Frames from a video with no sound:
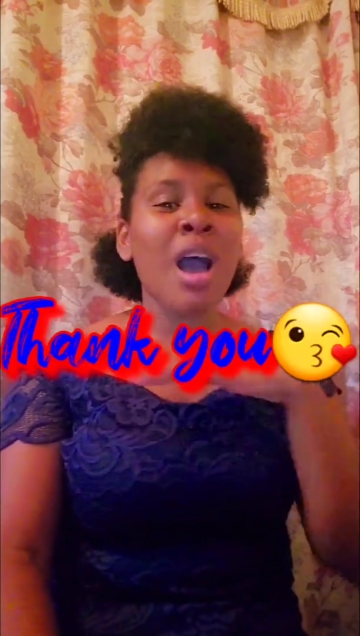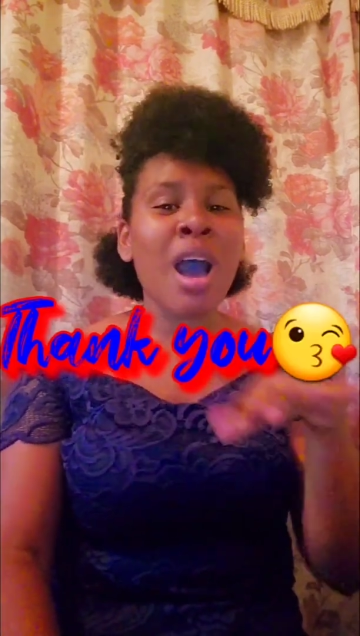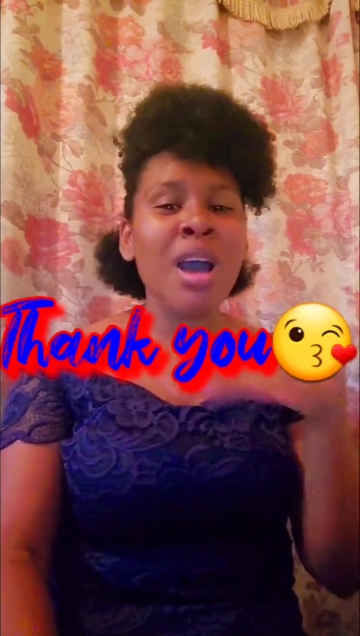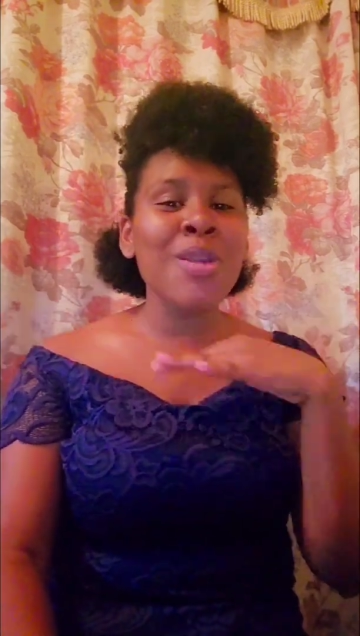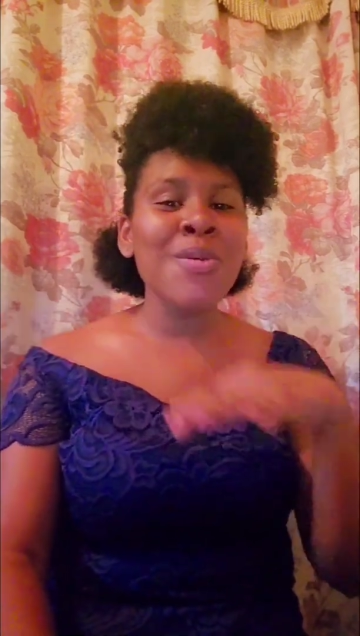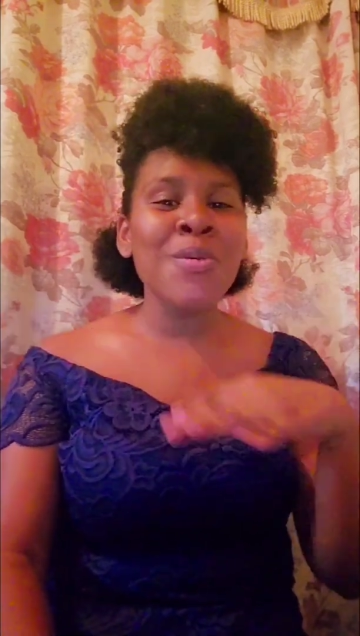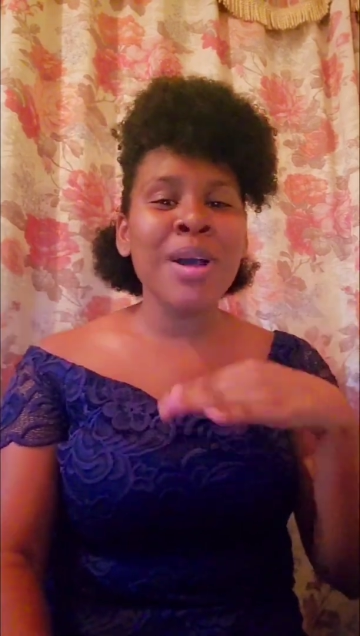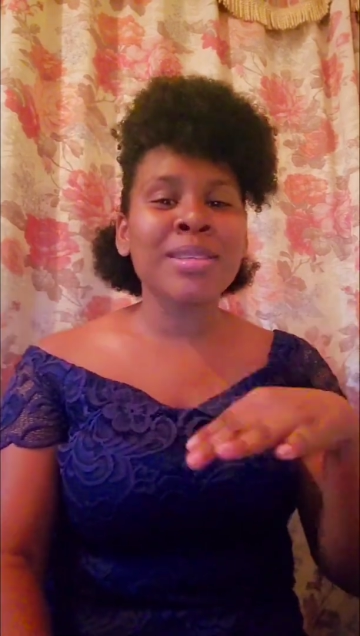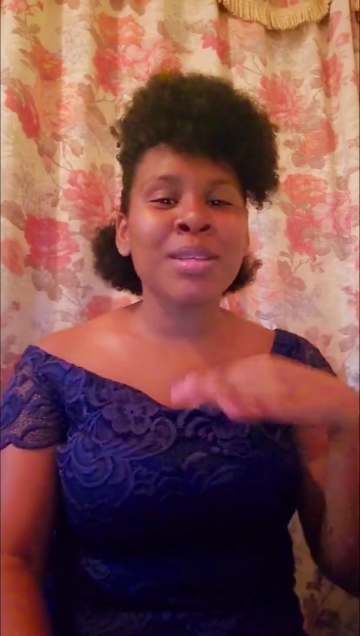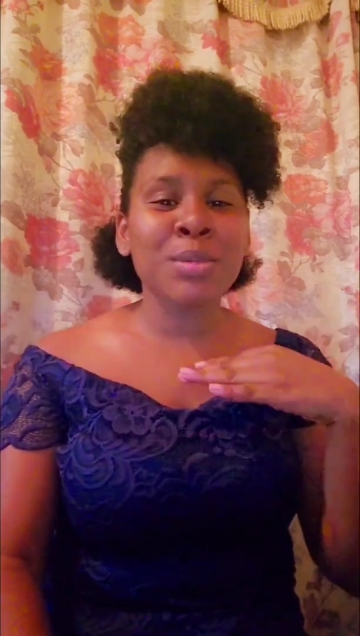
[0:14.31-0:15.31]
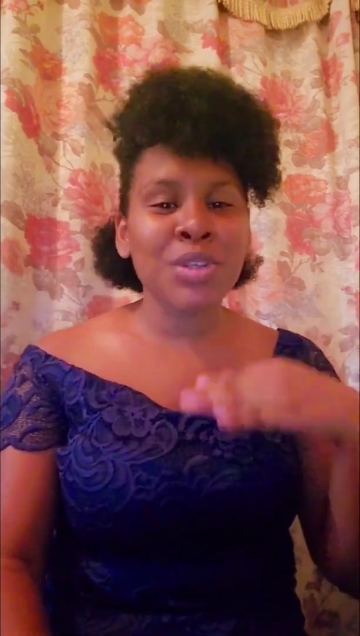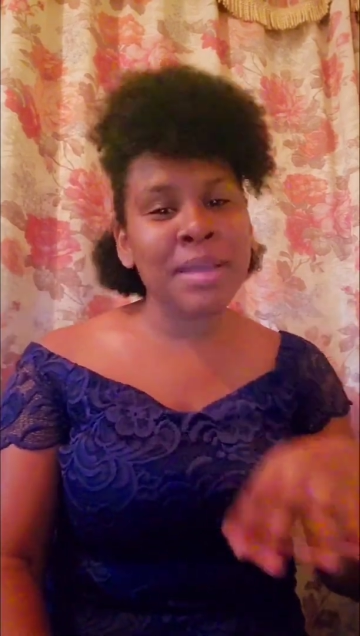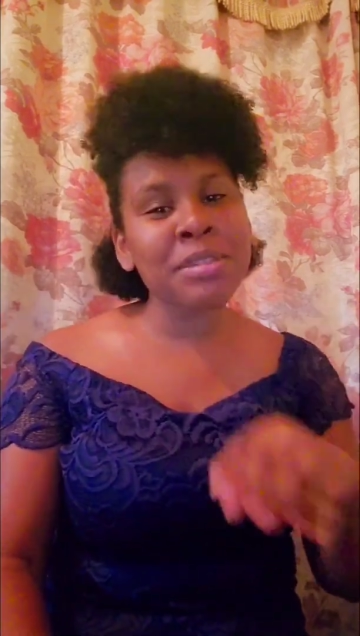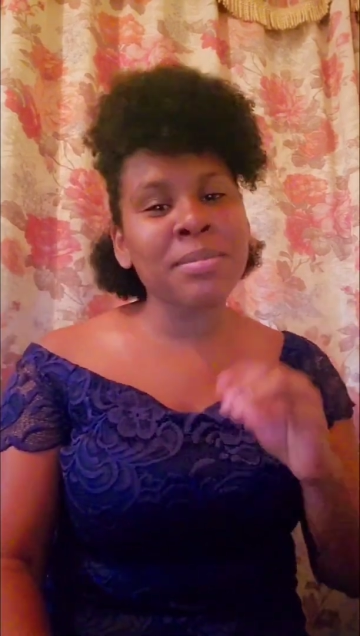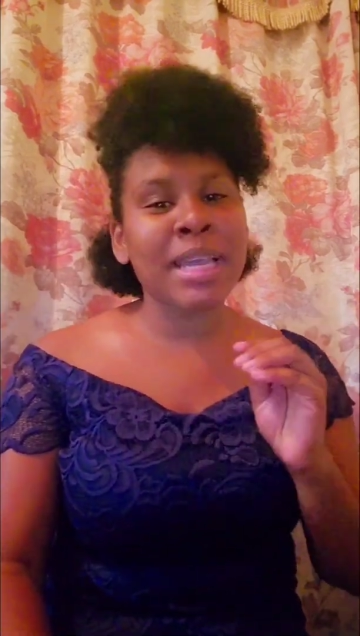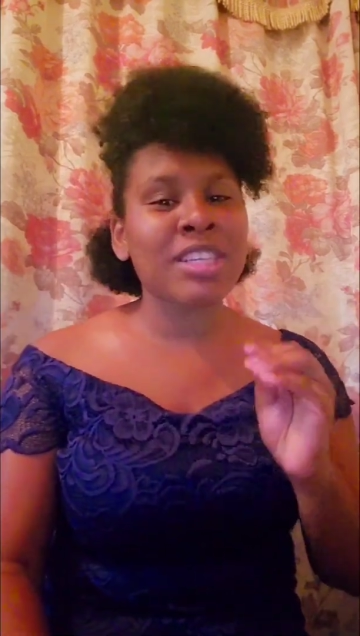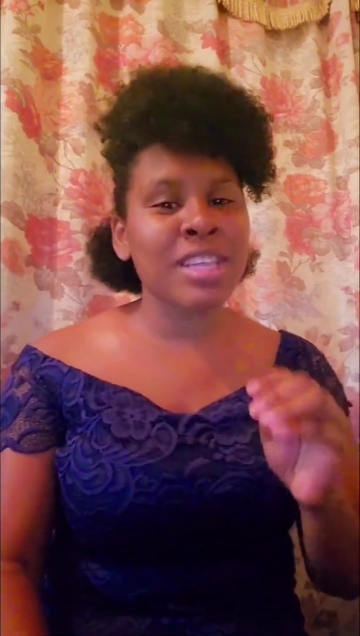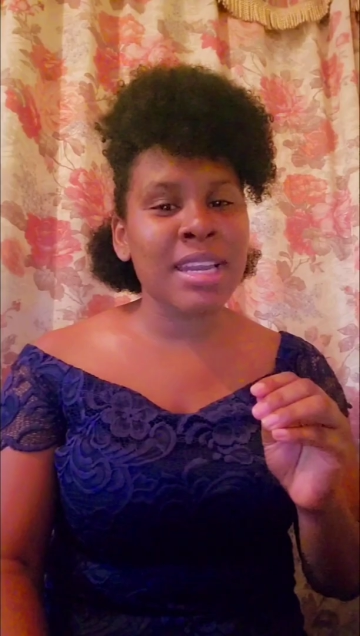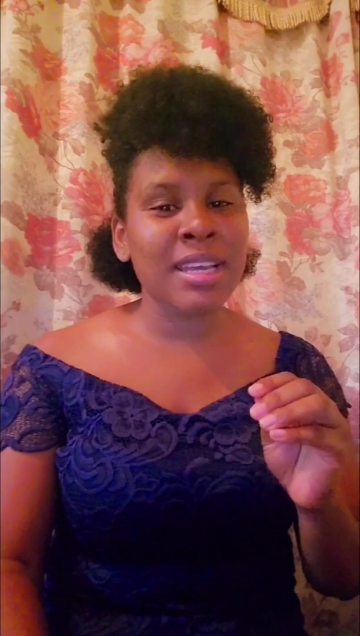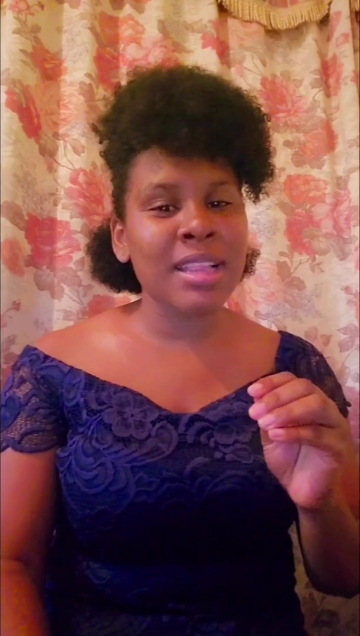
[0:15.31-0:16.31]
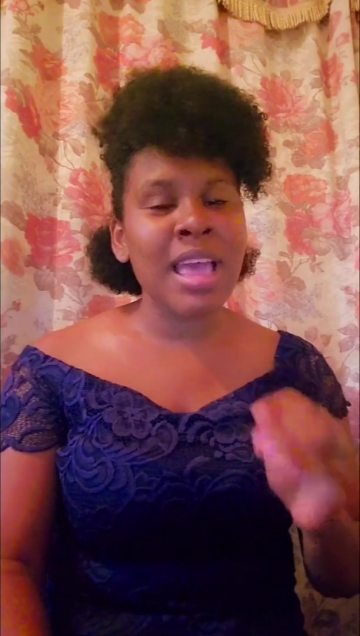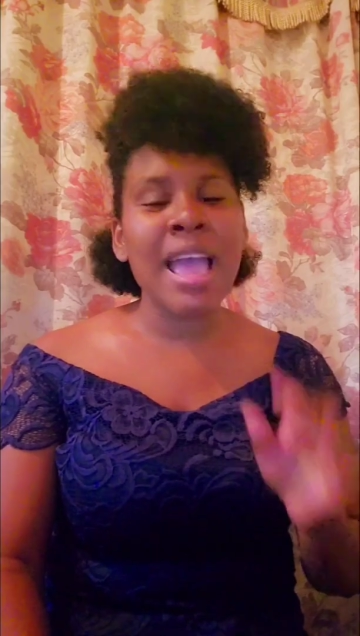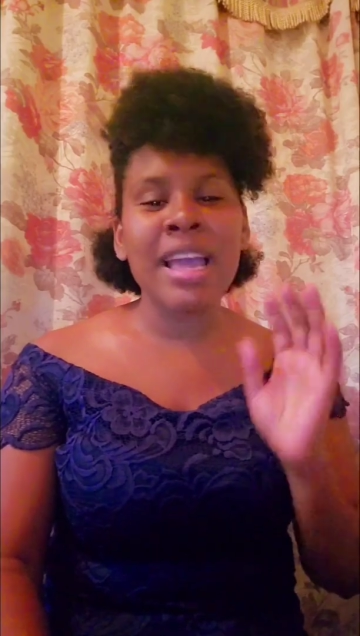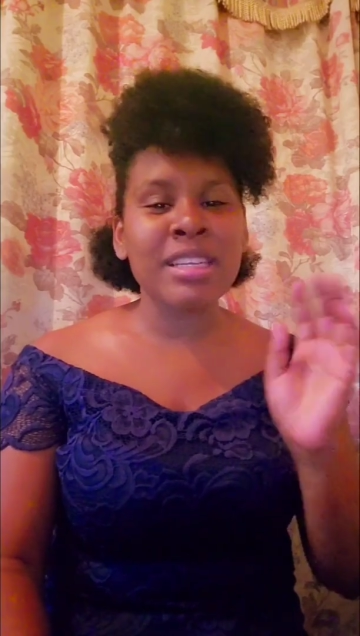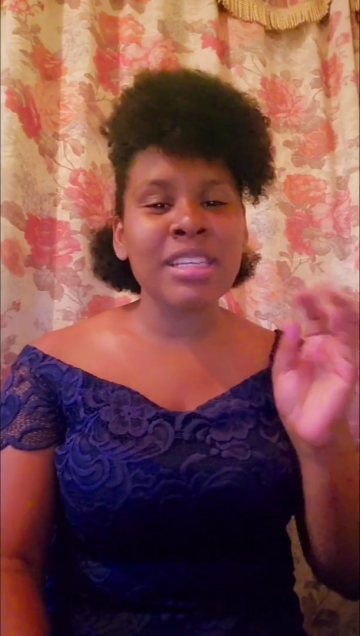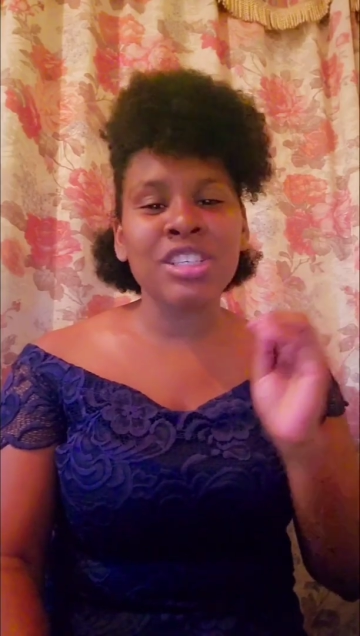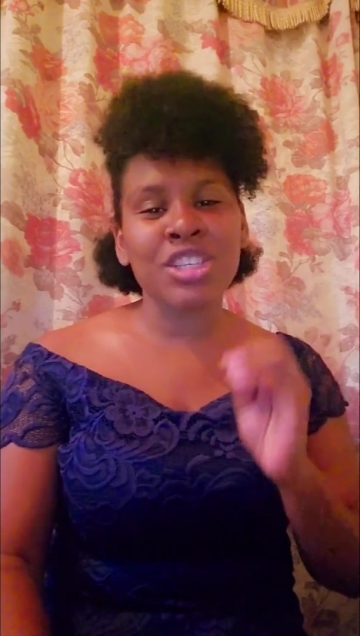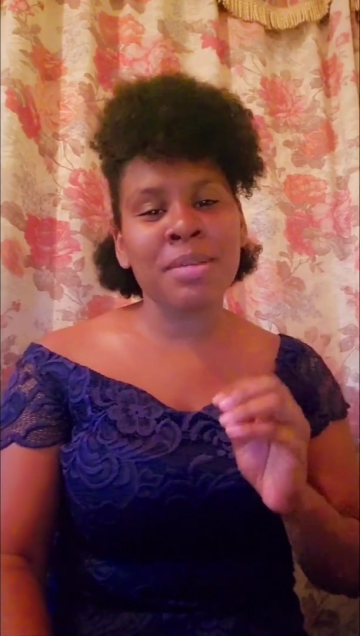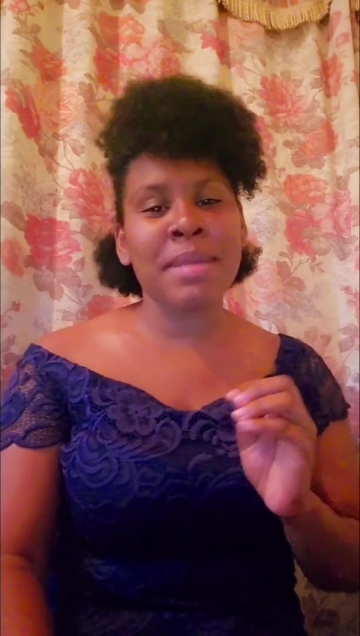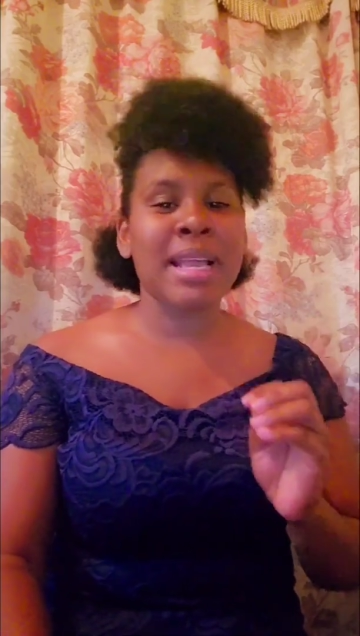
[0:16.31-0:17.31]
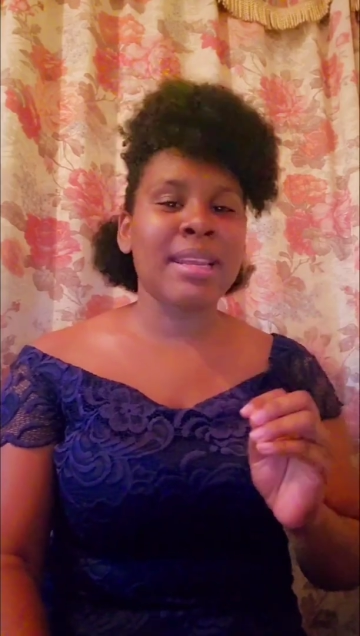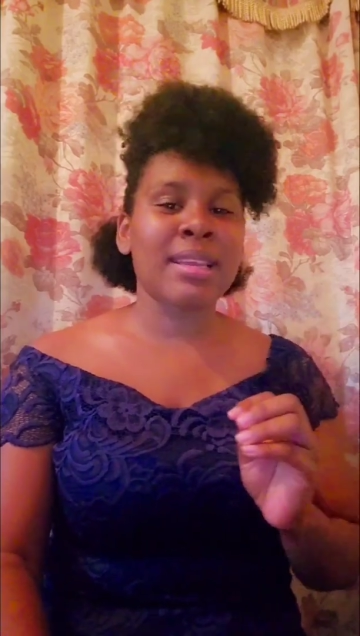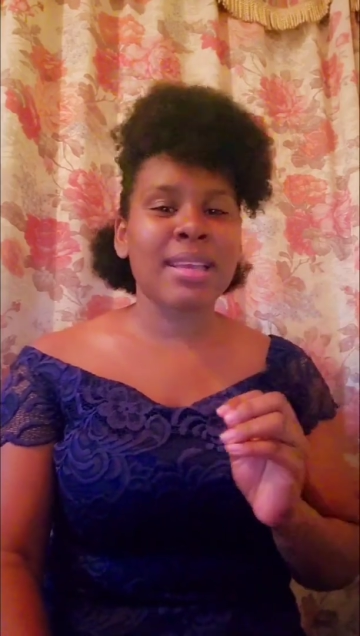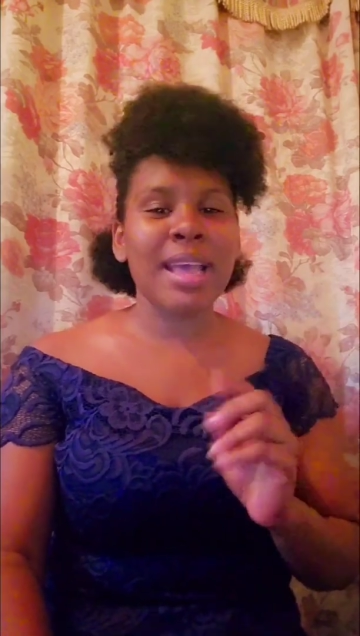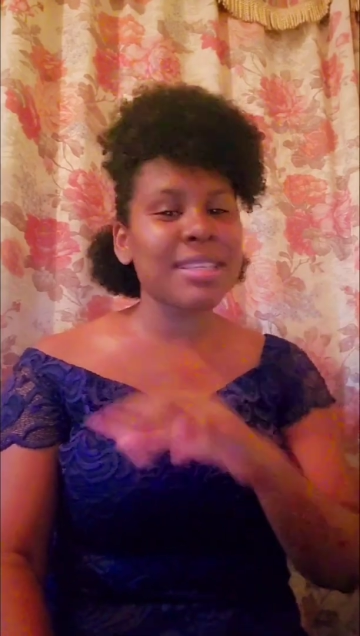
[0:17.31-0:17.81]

all who are subscribed to my channel and share my link.